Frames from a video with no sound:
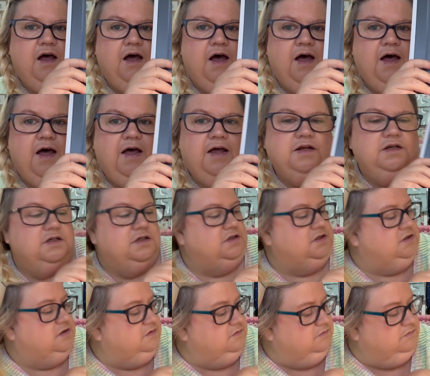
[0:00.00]
And
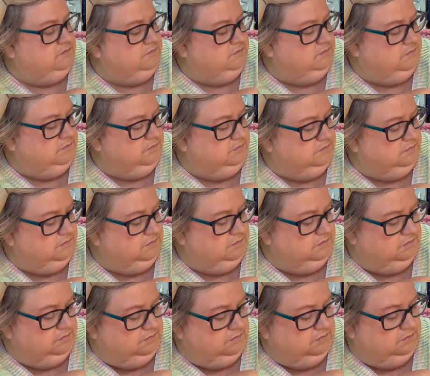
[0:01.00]

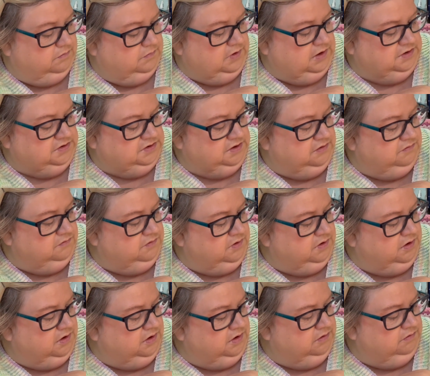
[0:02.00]
I don't
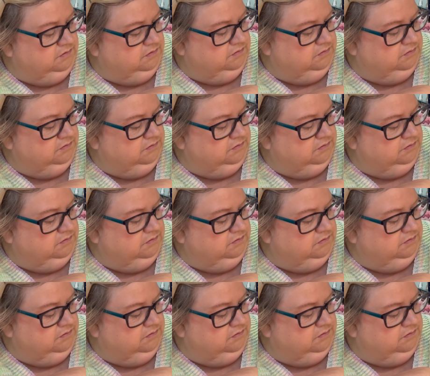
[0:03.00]
know.